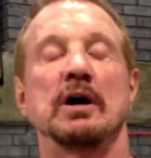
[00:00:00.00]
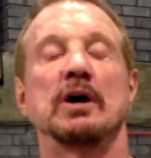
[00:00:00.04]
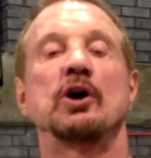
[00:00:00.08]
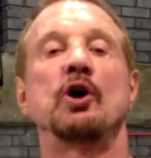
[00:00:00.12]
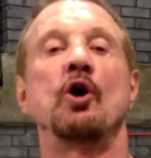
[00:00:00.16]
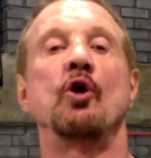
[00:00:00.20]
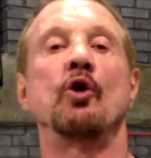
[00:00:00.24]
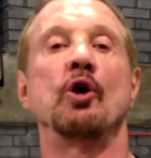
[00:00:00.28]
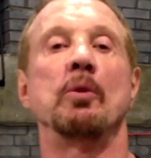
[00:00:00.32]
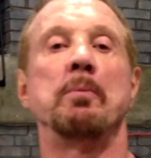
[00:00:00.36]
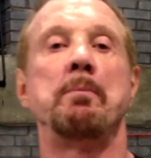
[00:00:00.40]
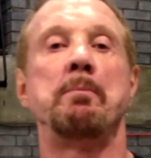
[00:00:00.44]

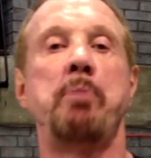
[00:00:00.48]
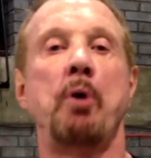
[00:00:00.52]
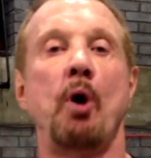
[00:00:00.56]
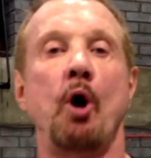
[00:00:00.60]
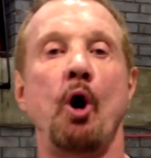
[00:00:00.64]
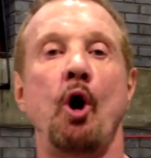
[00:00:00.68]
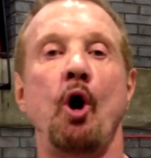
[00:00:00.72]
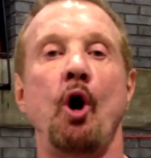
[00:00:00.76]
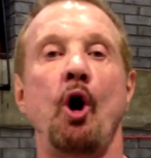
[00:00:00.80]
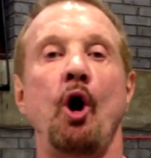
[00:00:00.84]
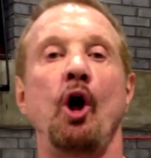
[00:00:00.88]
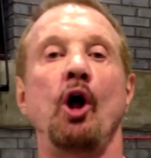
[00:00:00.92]
go to
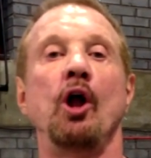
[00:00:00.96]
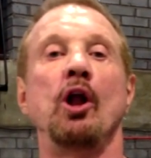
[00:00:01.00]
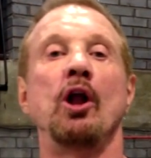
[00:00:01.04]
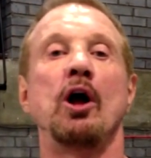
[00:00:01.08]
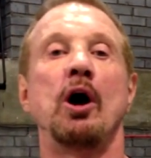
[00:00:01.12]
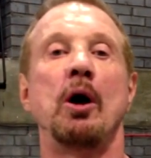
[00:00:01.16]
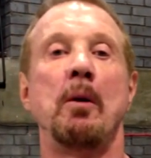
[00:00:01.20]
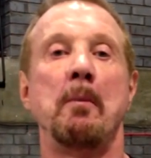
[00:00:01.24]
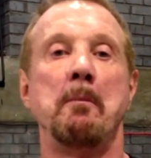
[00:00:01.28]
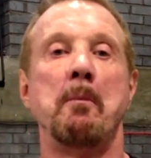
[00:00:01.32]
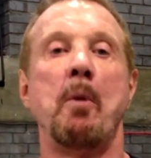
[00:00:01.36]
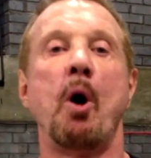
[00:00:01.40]

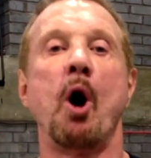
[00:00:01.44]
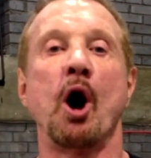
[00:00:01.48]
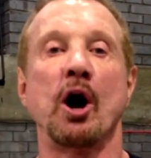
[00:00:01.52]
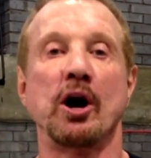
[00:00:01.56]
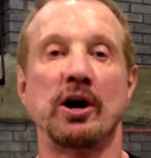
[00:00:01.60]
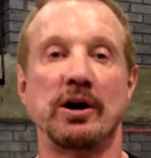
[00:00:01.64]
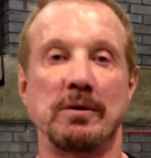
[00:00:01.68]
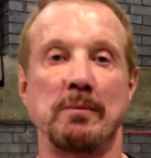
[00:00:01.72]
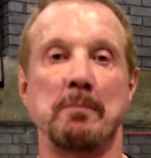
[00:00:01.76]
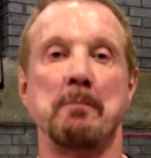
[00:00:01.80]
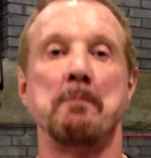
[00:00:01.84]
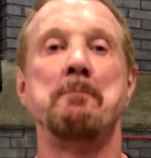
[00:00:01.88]

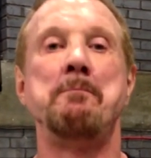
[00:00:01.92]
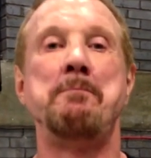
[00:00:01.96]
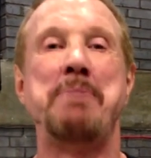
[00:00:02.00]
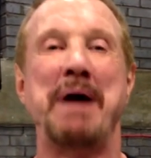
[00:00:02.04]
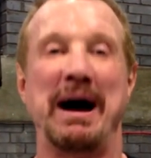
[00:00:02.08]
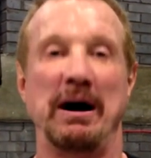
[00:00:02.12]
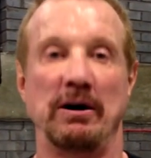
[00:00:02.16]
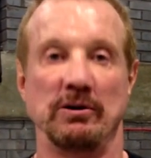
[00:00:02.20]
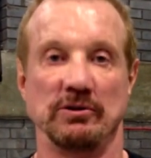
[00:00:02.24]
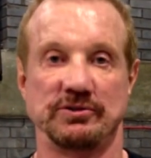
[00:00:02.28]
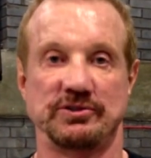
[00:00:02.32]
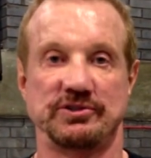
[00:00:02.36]

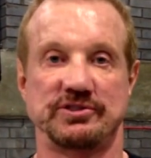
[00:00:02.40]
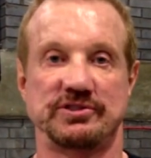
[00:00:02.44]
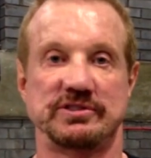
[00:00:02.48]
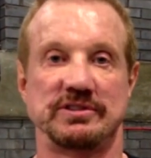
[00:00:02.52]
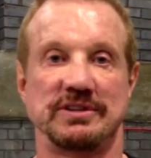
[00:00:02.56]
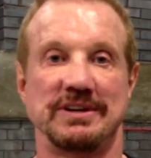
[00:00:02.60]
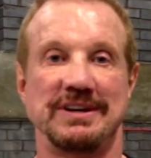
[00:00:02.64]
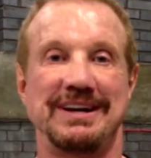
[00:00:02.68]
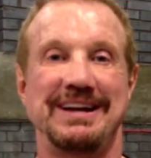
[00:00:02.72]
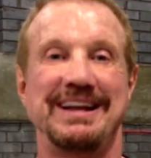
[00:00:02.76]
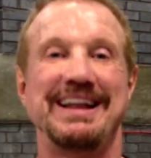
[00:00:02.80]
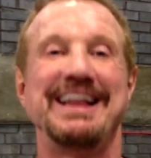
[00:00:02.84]
Paulmartinbelts.
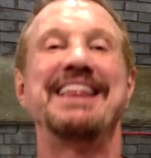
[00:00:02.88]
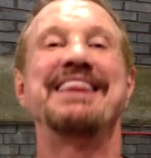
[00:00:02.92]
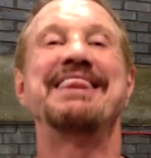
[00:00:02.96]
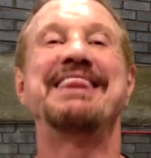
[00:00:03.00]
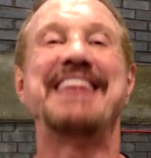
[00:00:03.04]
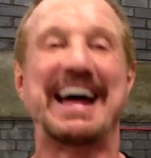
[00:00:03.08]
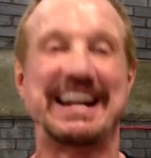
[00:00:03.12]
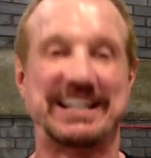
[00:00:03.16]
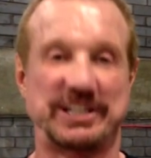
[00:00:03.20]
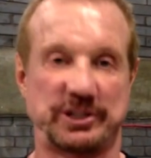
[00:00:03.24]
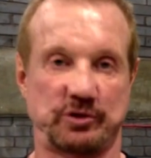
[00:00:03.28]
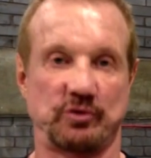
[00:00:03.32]

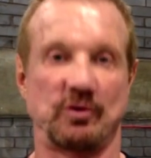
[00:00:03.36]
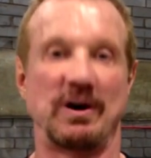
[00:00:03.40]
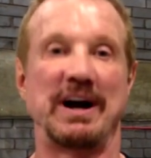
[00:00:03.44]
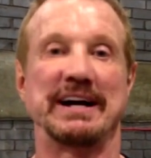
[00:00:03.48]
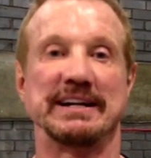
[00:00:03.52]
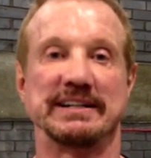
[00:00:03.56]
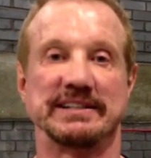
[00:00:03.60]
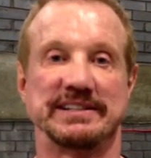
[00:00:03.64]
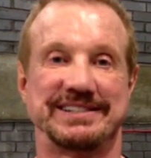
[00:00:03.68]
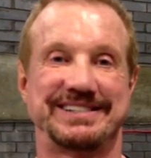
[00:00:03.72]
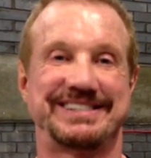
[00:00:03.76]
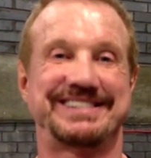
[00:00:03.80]
That's
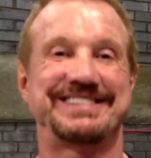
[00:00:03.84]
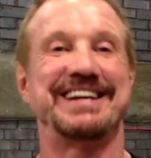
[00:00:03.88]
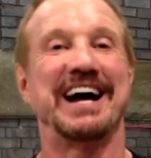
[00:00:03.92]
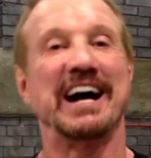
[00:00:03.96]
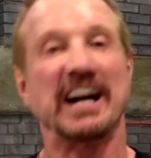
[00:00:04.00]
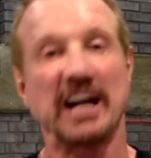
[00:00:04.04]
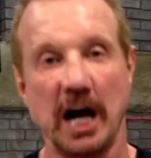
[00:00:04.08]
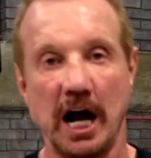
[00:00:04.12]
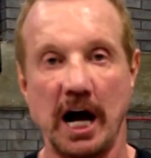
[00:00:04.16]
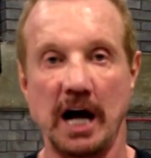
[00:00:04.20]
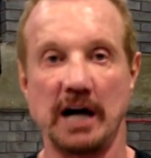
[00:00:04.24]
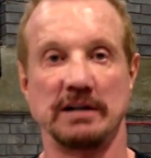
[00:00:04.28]
right,
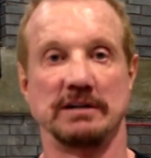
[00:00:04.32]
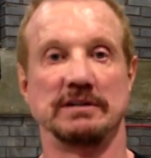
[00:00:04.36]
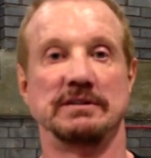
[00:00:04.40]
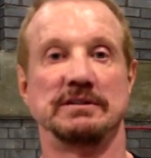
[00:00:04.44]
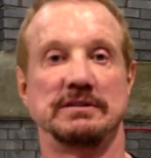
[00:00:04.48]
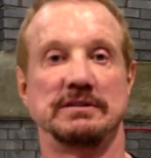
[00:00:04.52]
sucker.